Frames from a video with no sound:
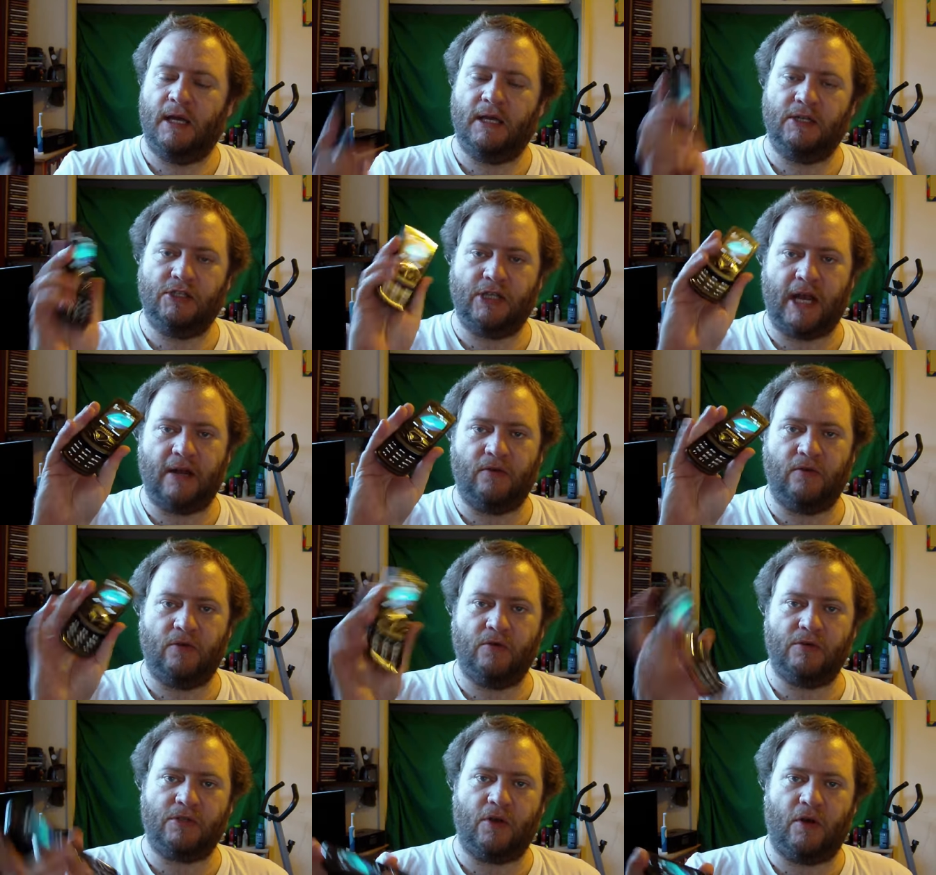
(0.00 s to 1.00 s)
in
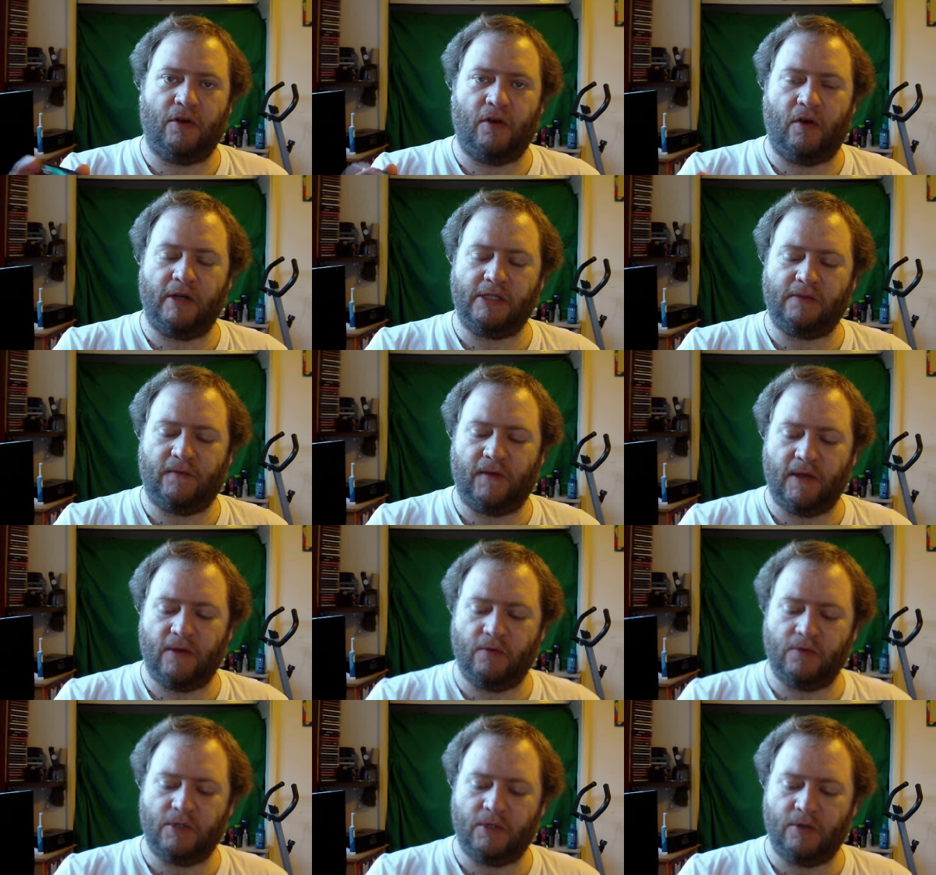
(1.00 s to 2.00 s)
general has got a nice
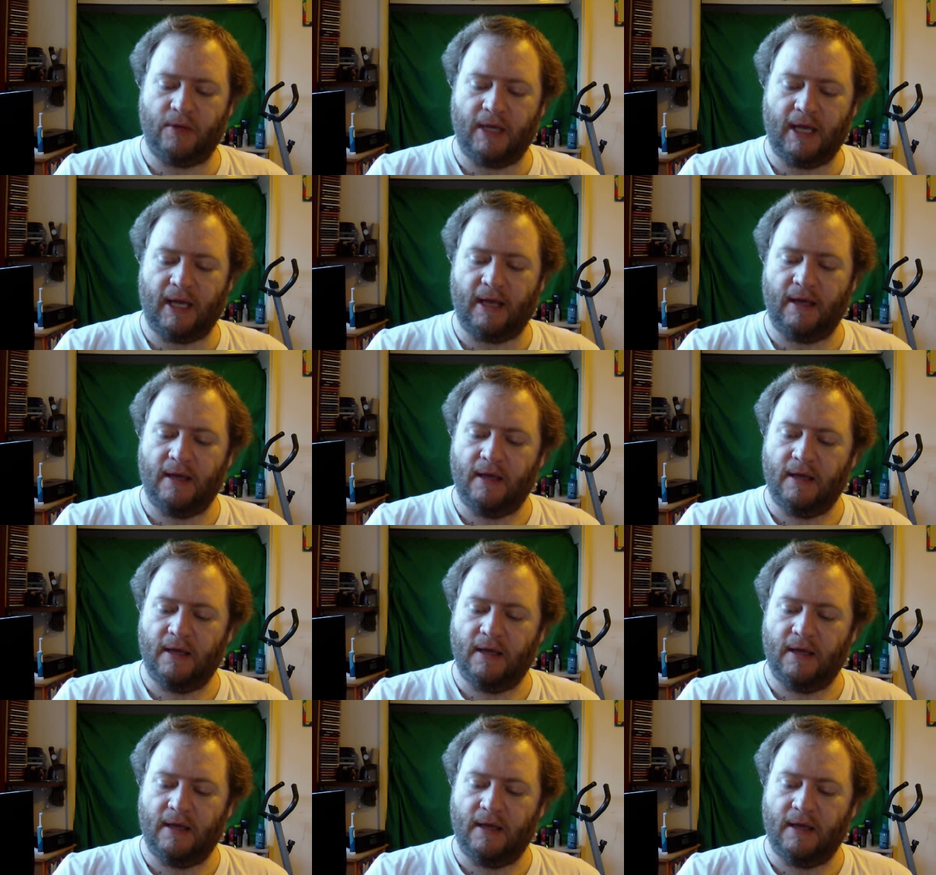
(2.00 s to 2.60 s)
feel to it.